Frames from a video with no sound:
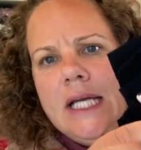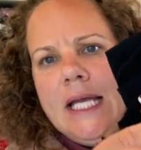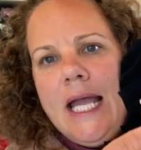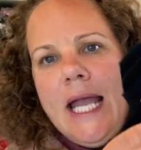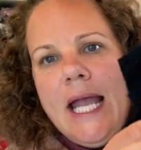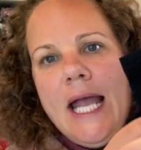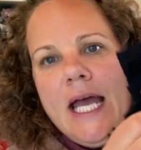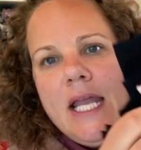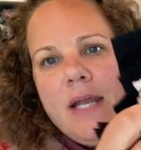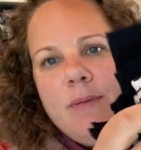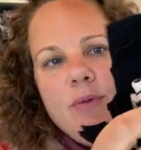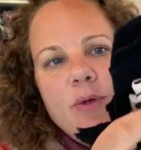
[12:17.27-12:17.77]

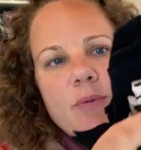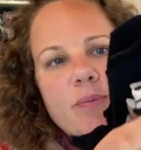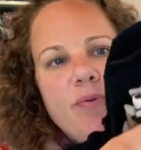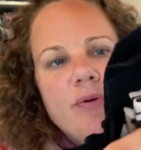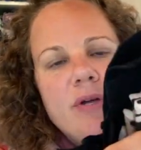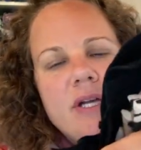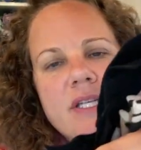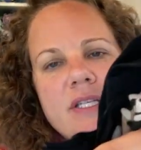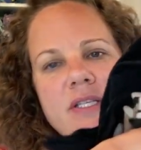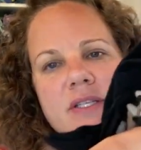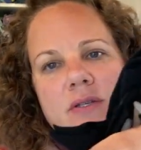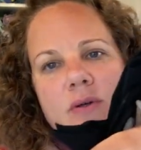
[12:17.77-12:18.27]
animal
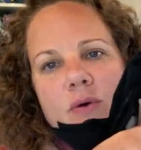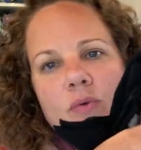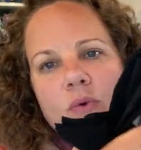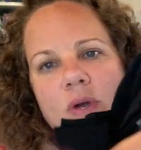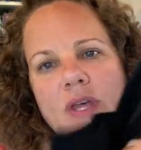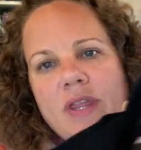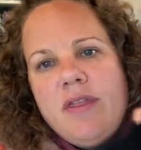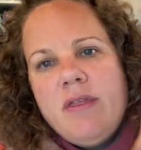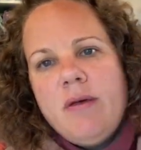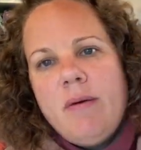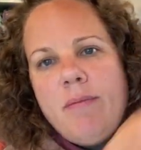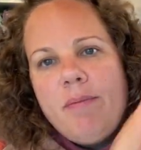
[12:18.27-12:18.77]
print
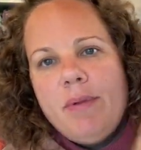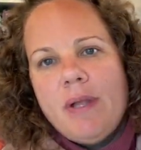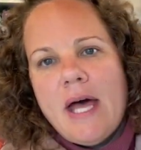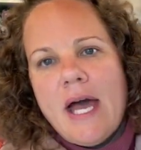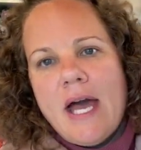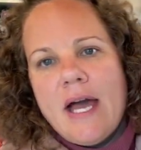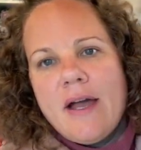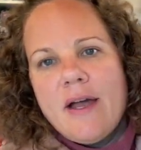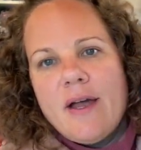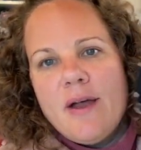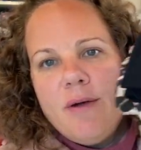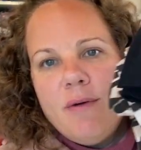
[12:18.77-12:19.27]
with
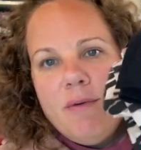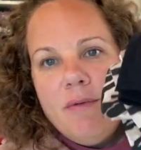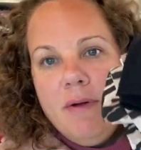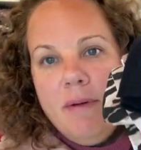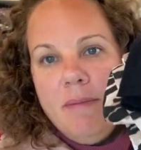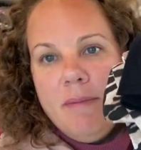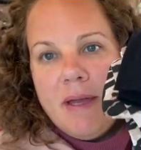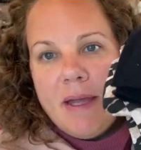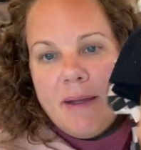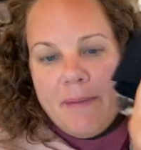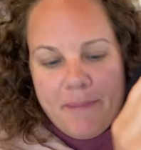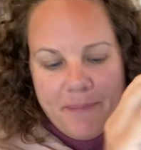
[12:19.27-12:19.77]
black
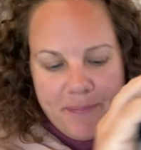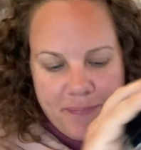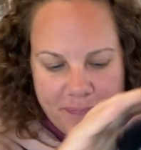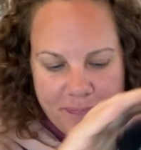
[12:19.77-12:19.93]
ribbing.